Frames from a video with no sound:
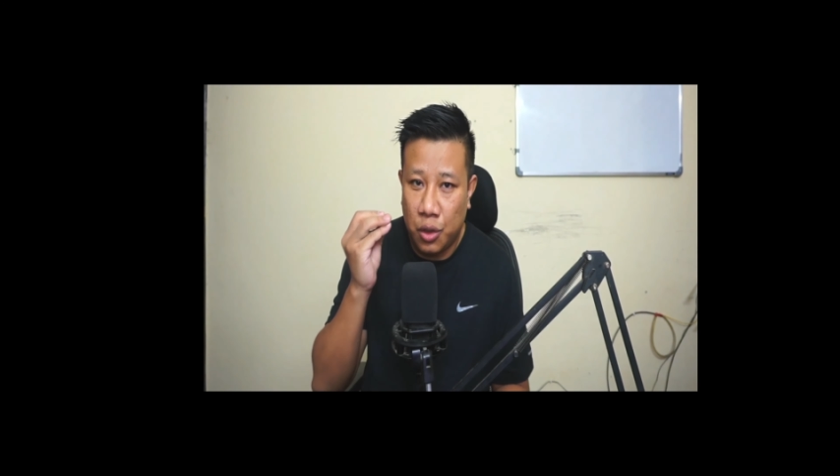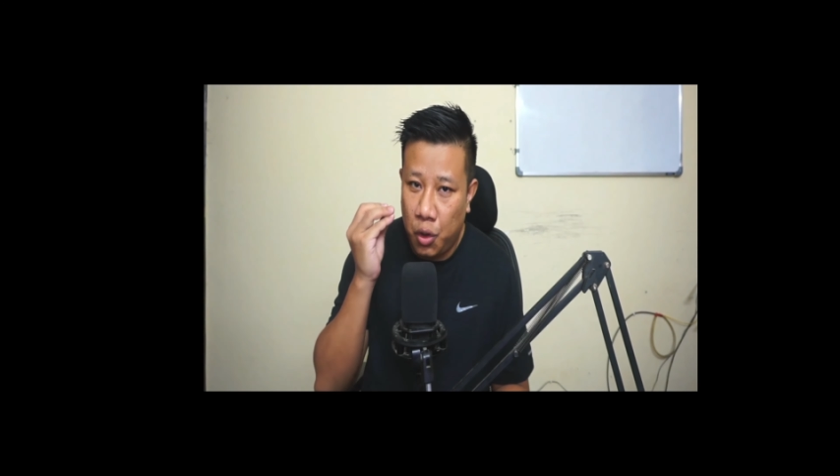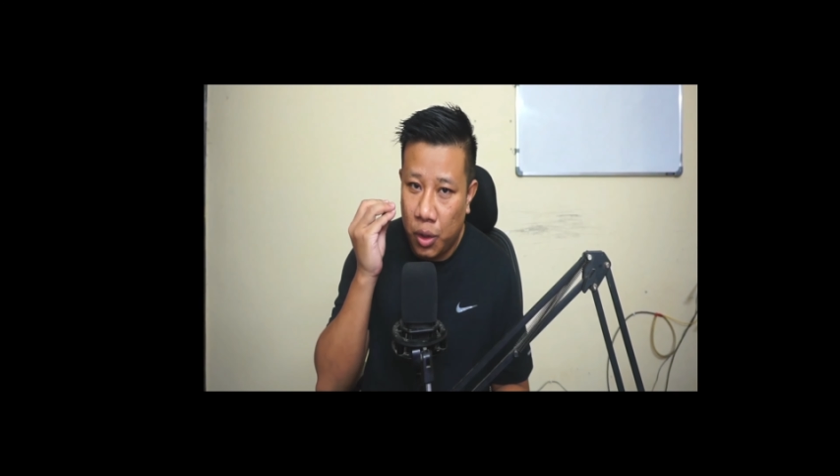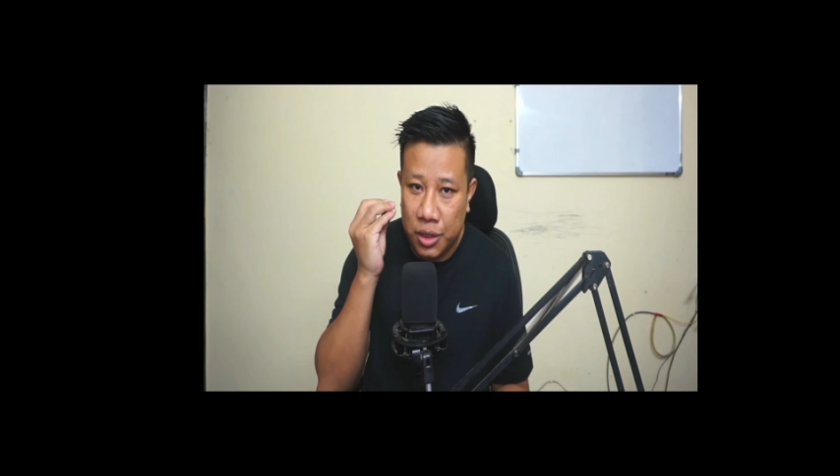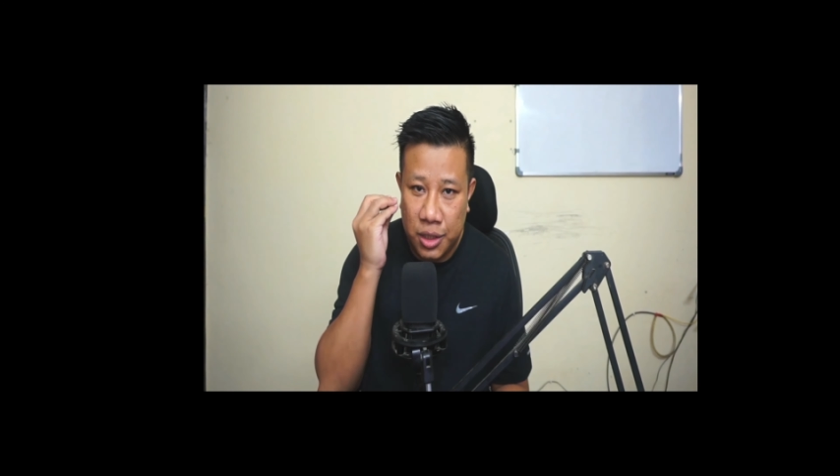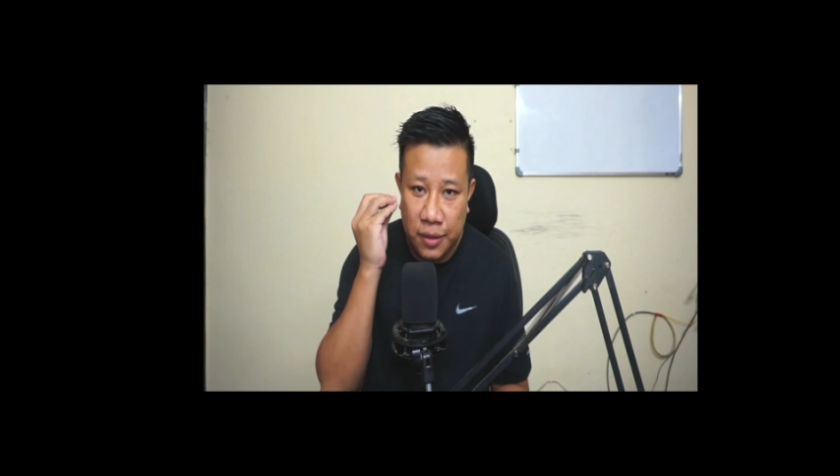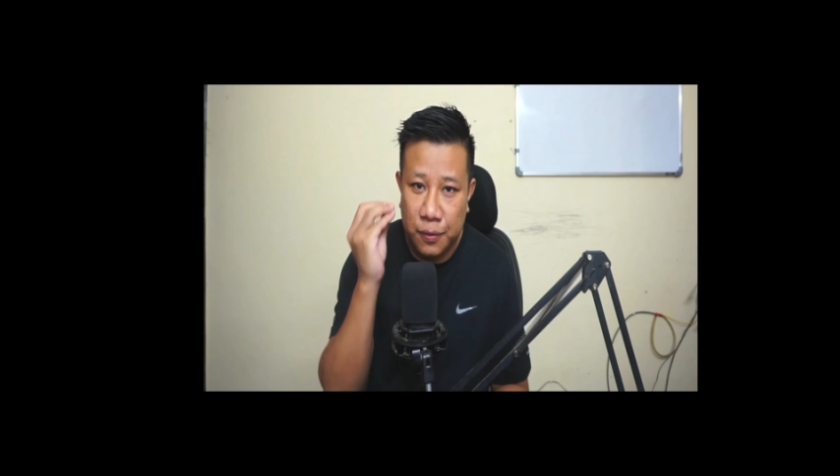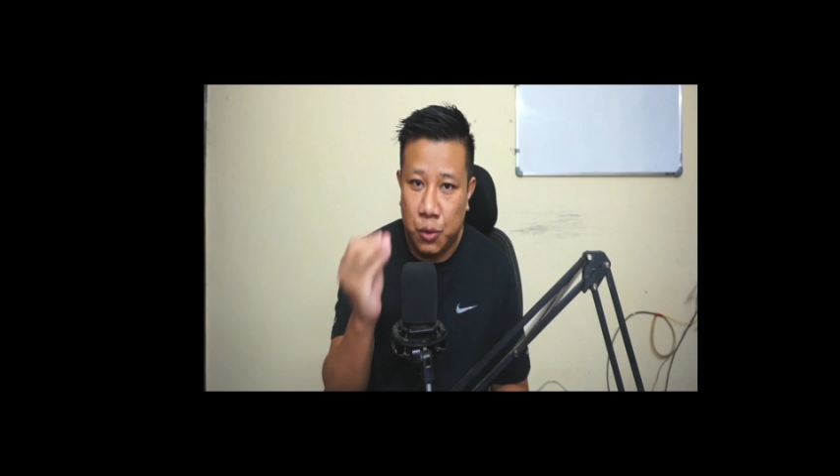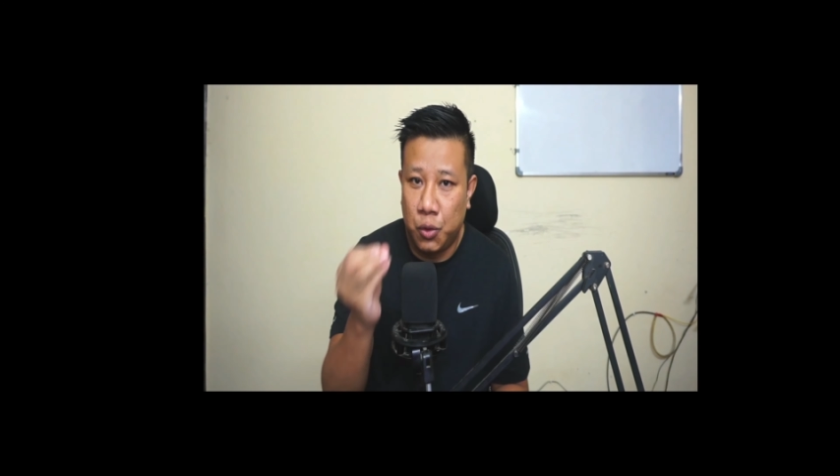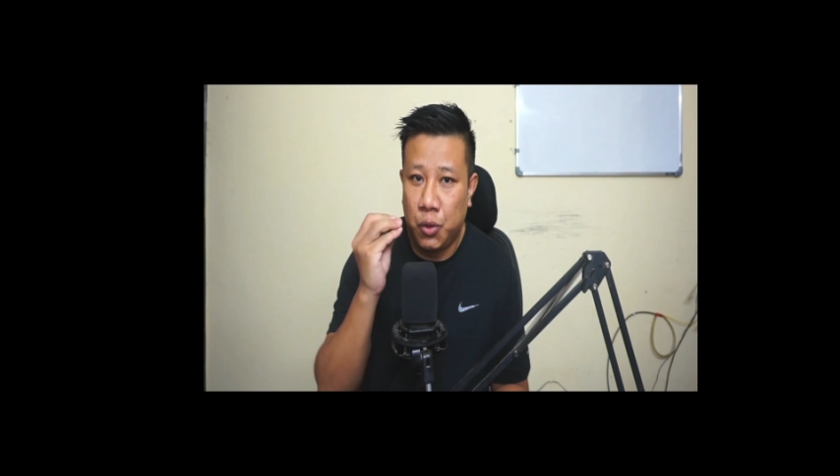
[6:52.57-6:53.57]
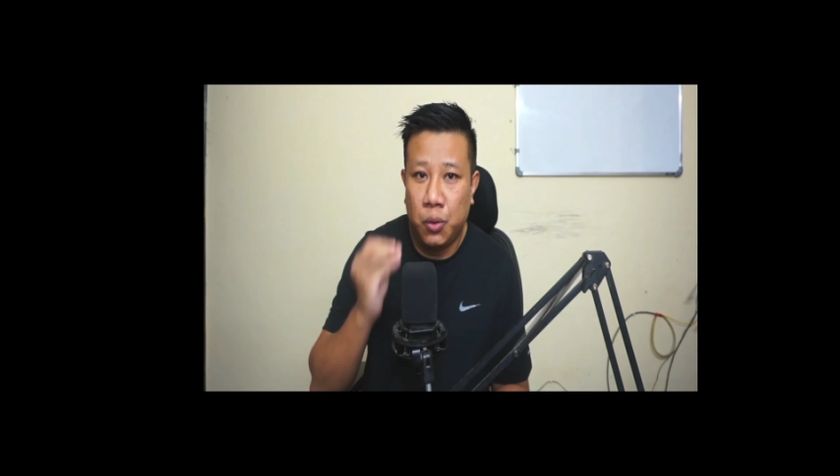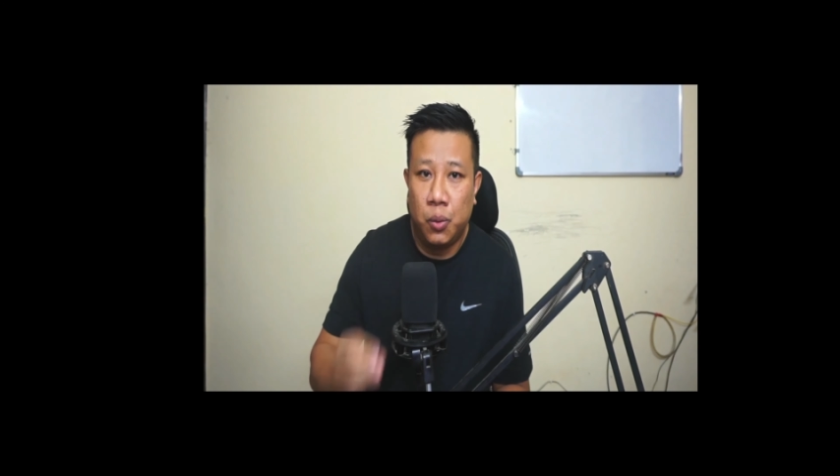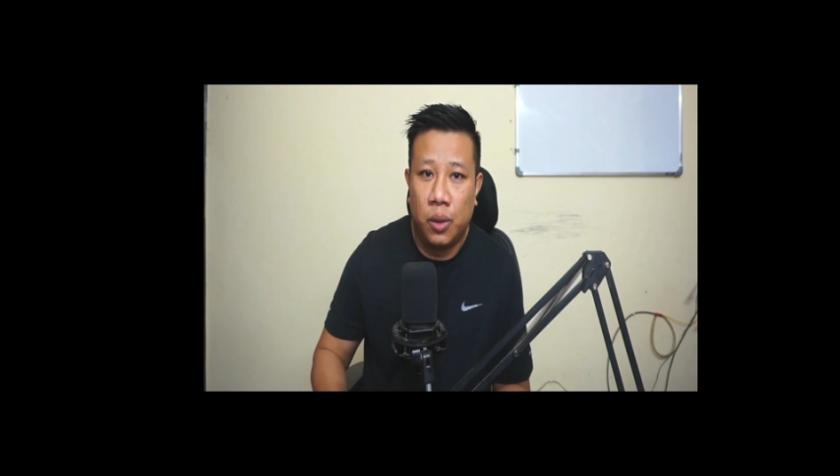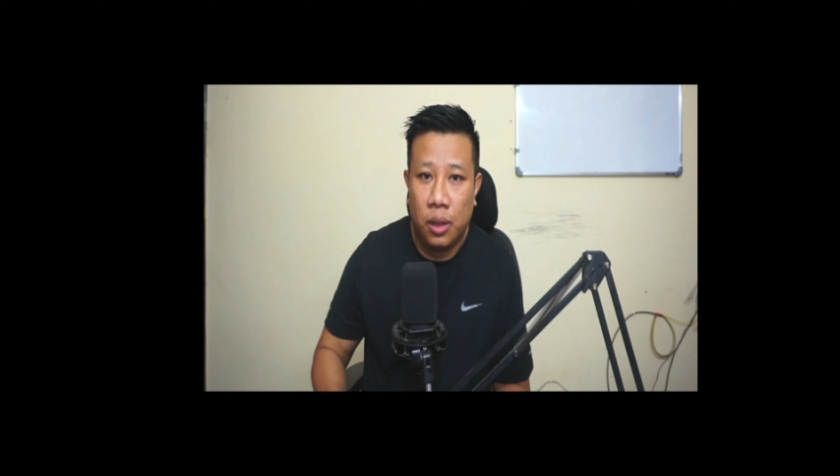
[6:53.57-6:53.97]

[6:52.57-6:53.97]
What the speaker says: God has given to you,